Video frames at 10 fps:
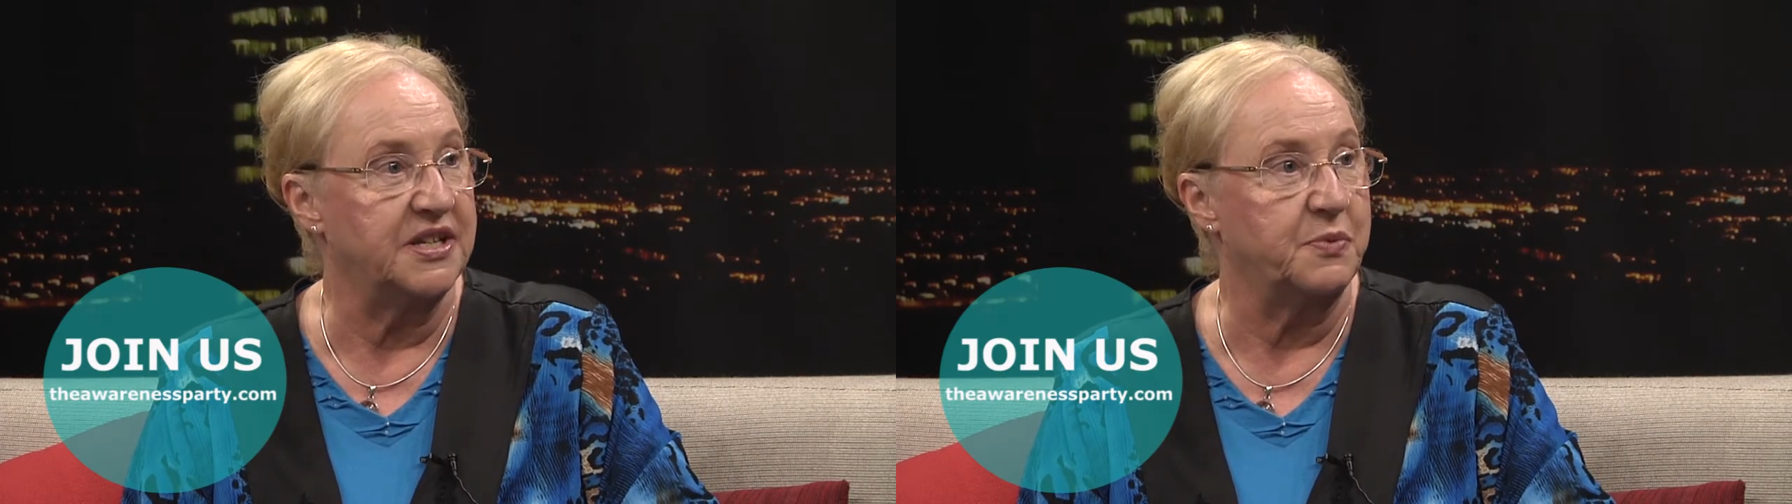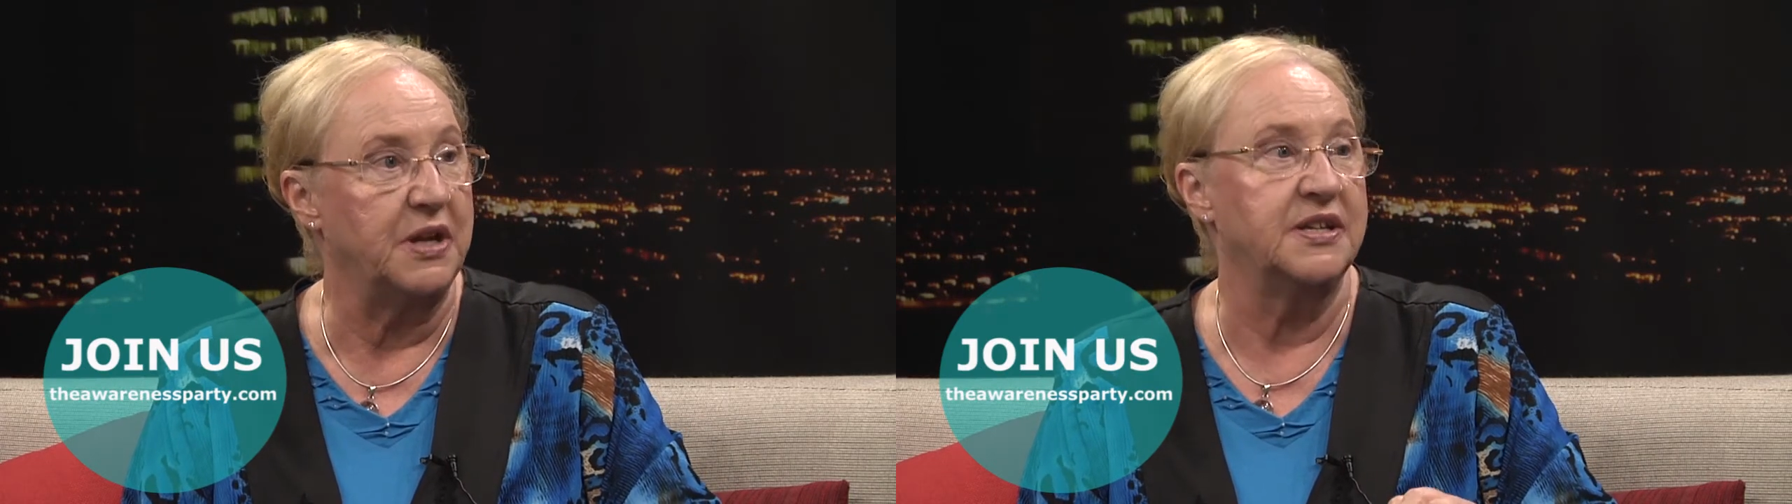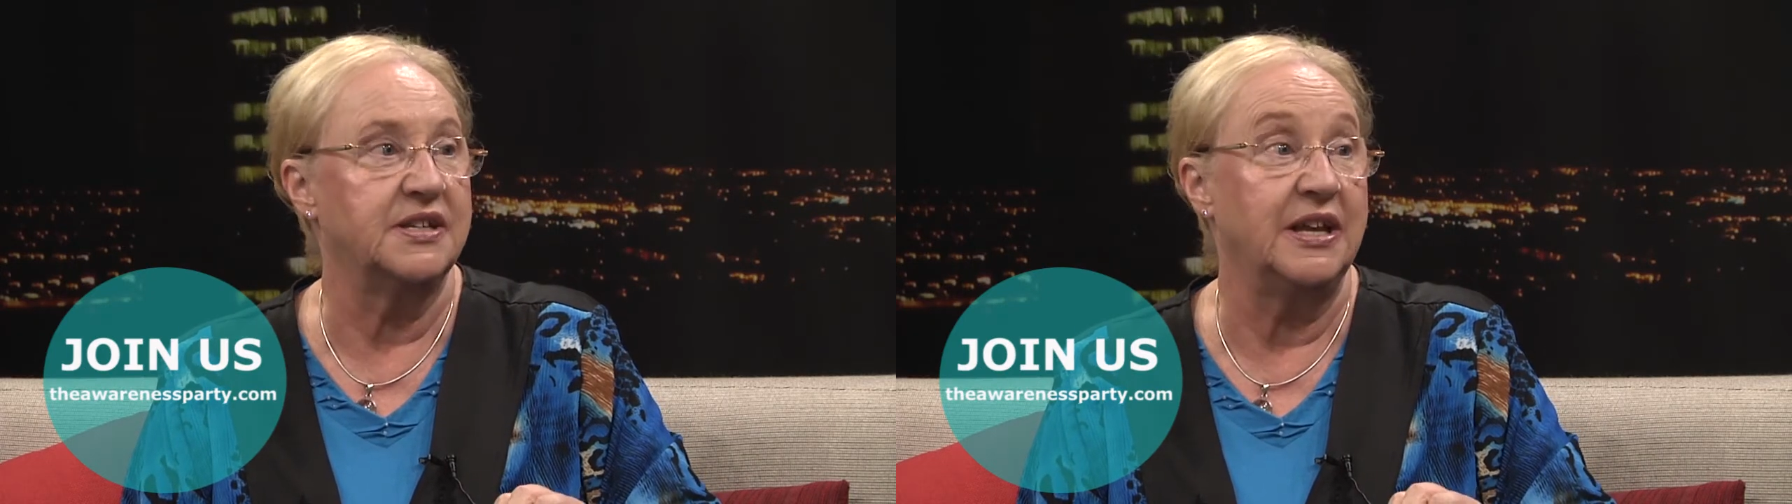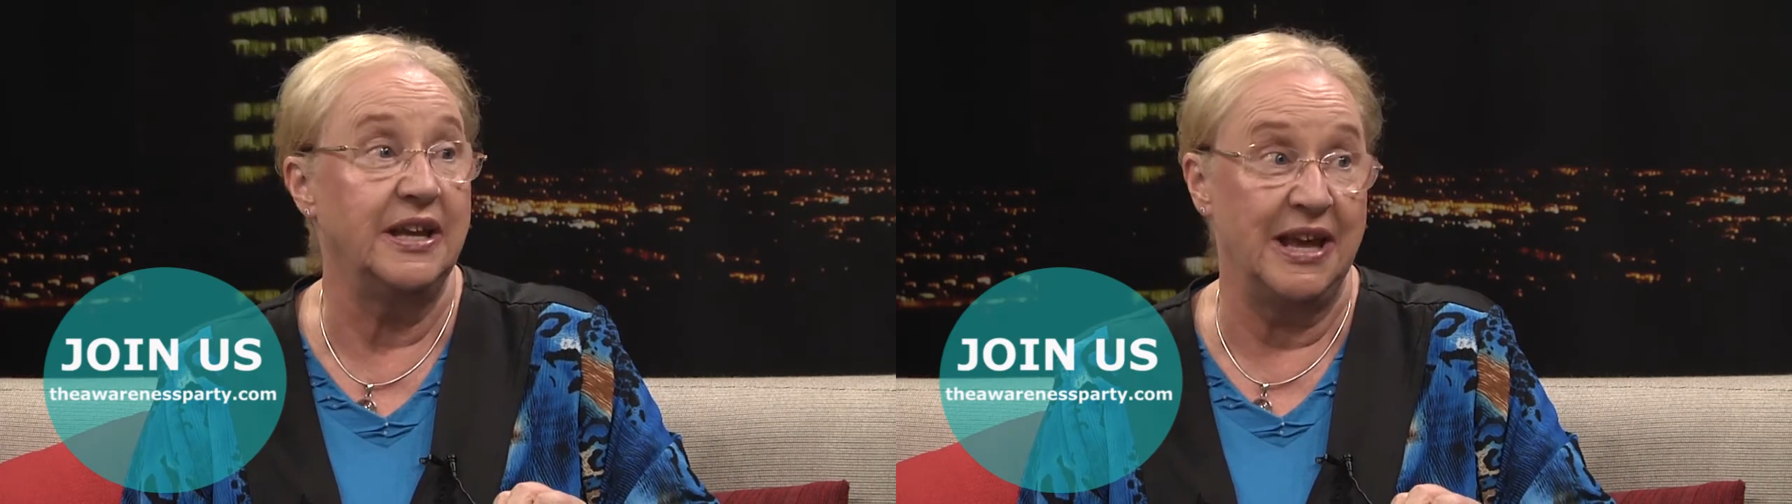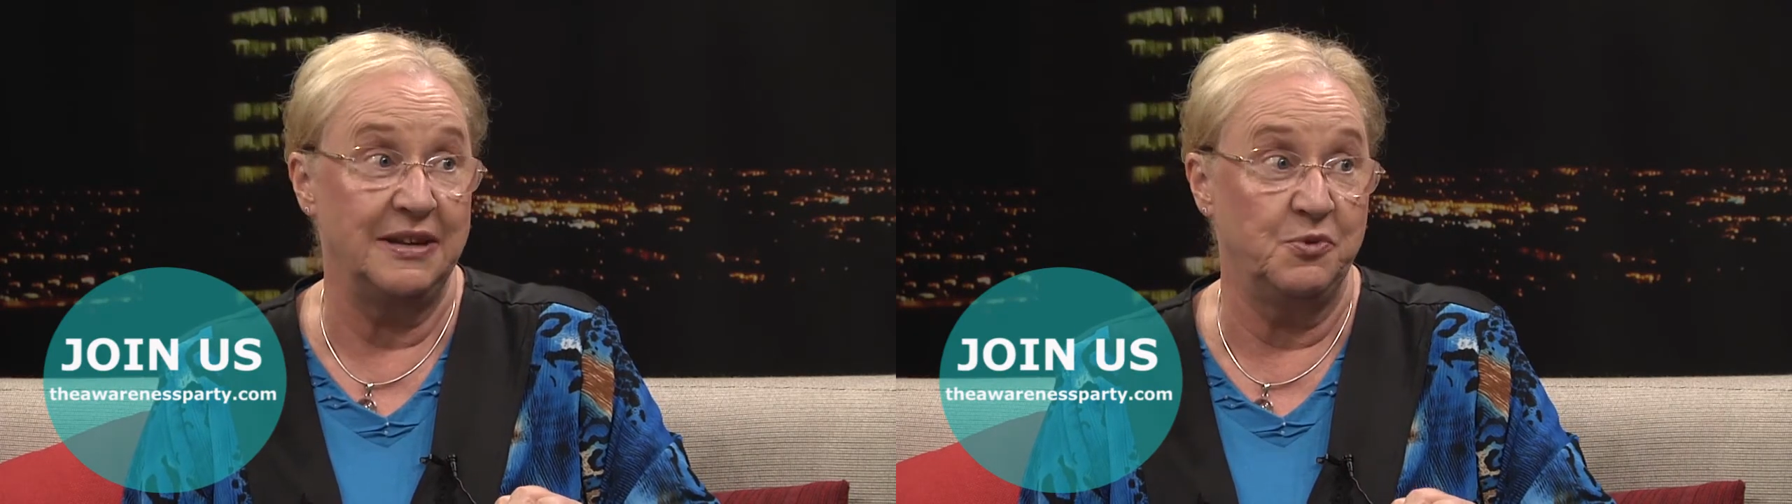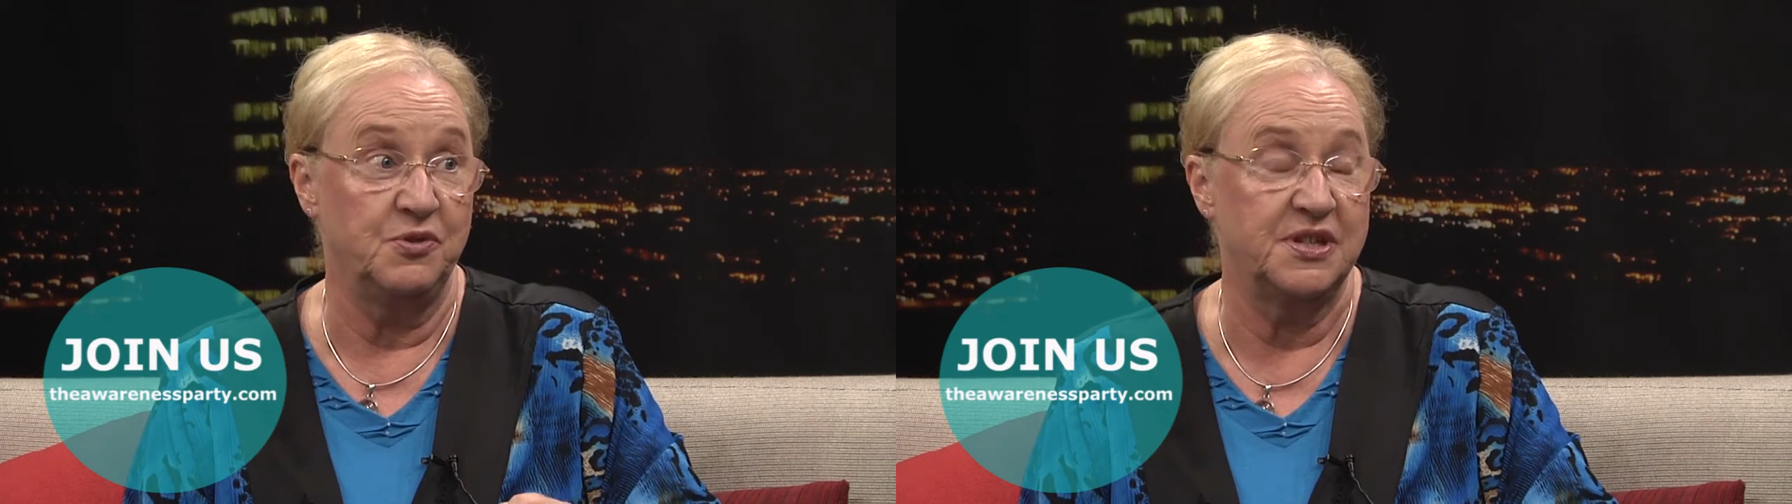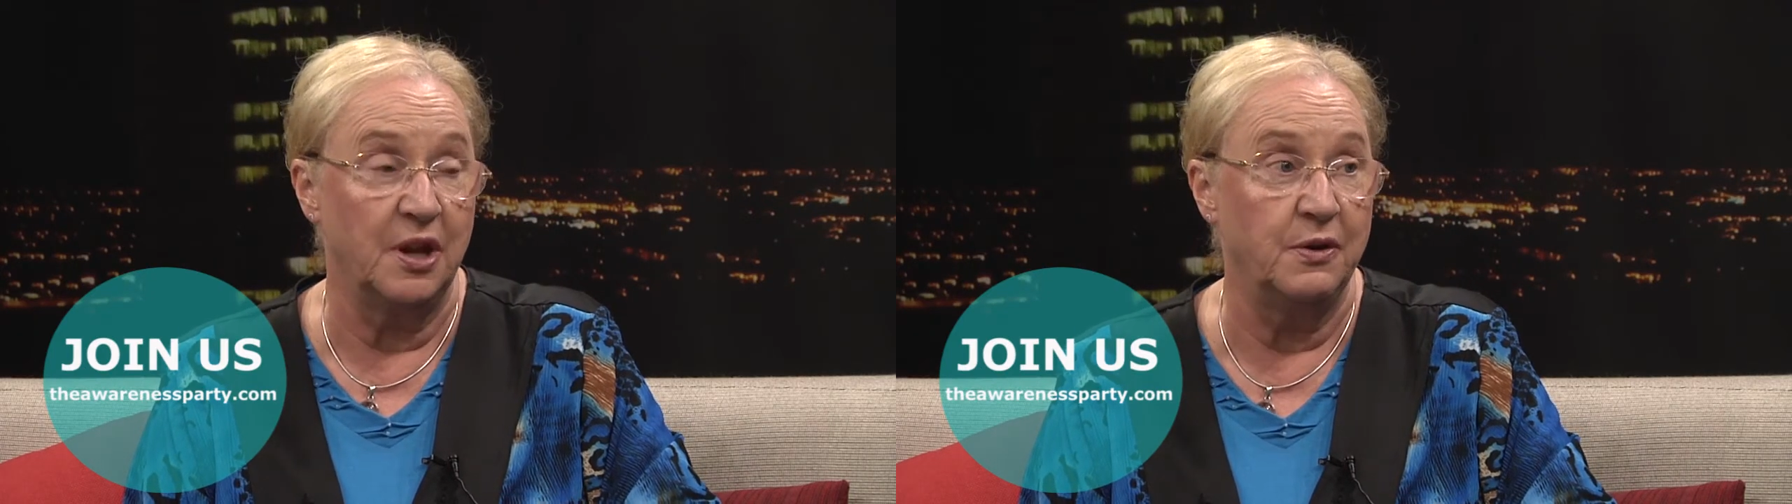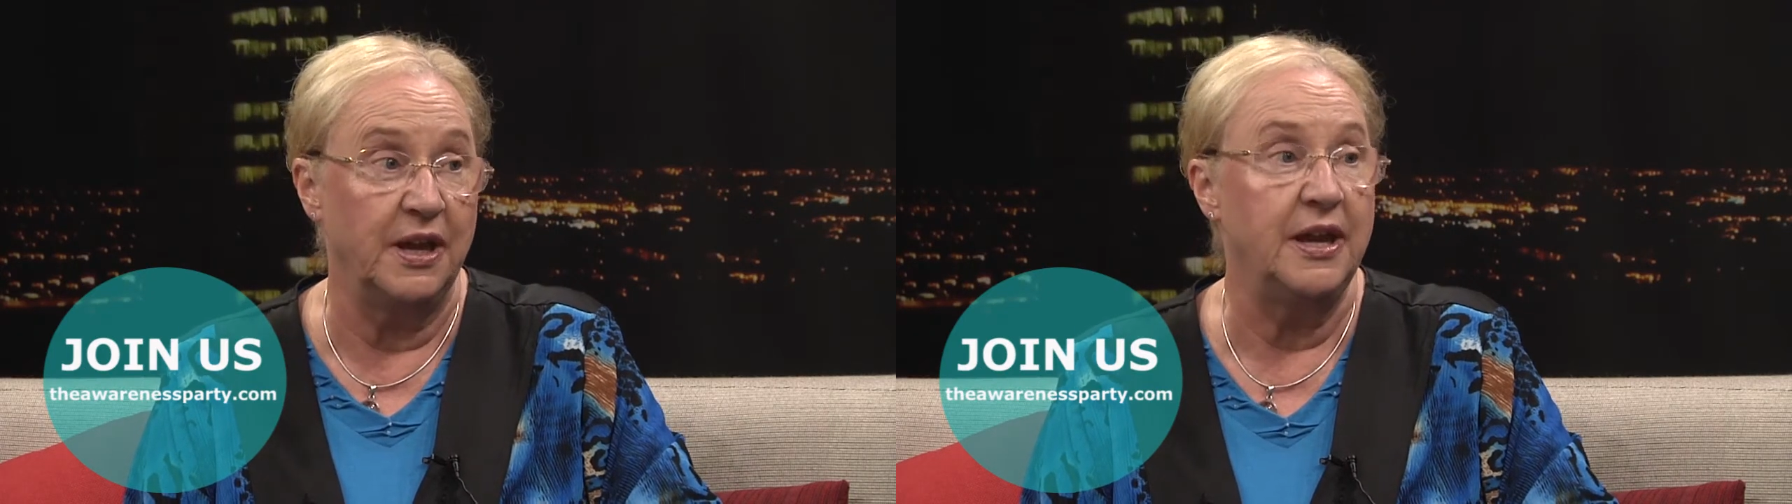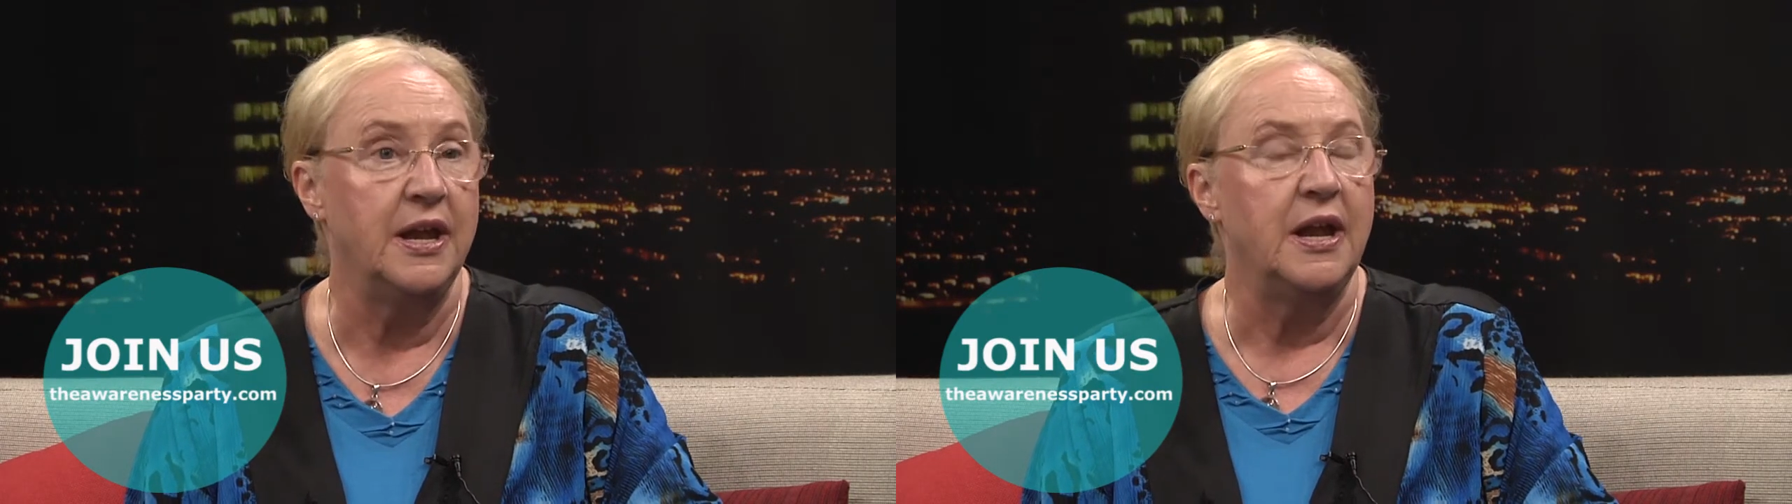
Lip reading: as well as killing animals slowly,